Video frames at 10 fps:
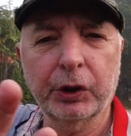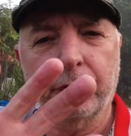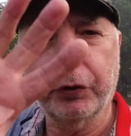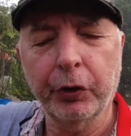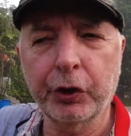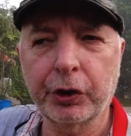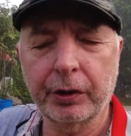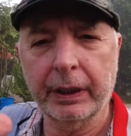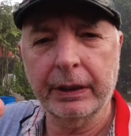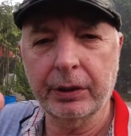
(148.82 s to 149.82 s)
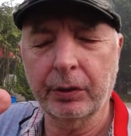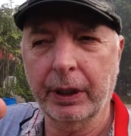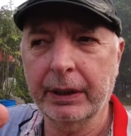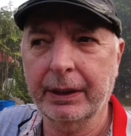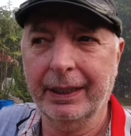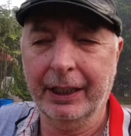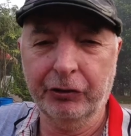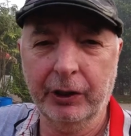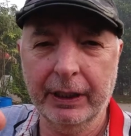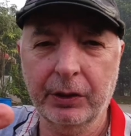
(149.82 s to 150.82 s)
was fused into
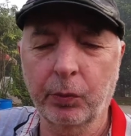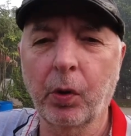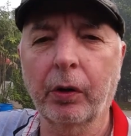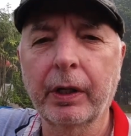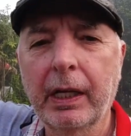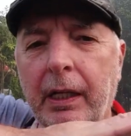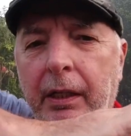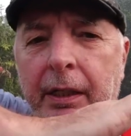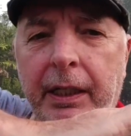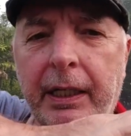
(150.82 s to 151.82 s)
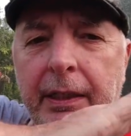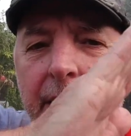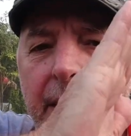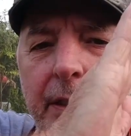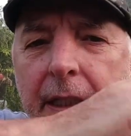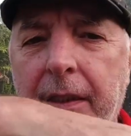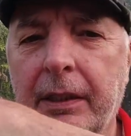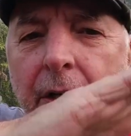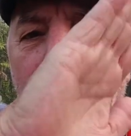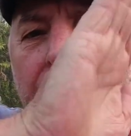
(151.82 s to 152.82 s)
literally into one, and
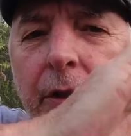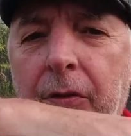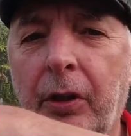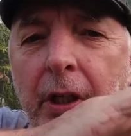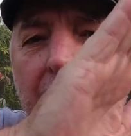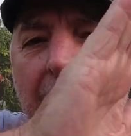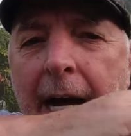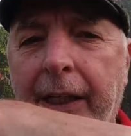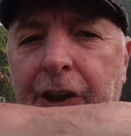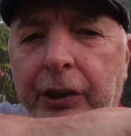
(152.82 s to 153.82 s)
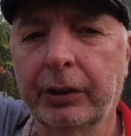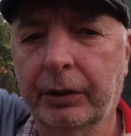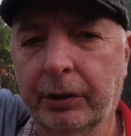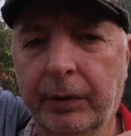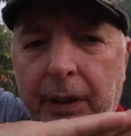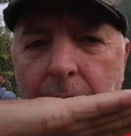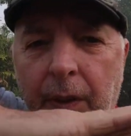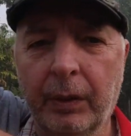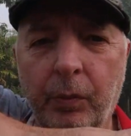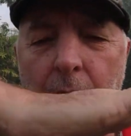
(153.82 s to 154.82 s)
none of that action. So
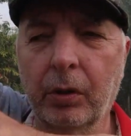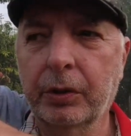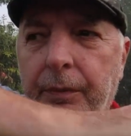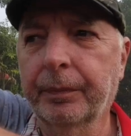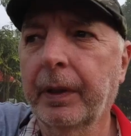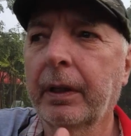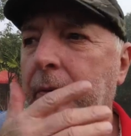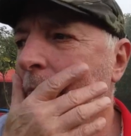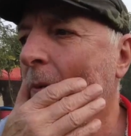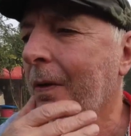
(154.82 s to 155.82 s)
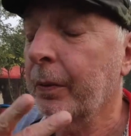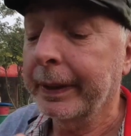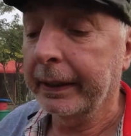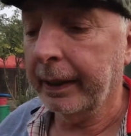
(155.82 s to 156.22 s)
he walks with a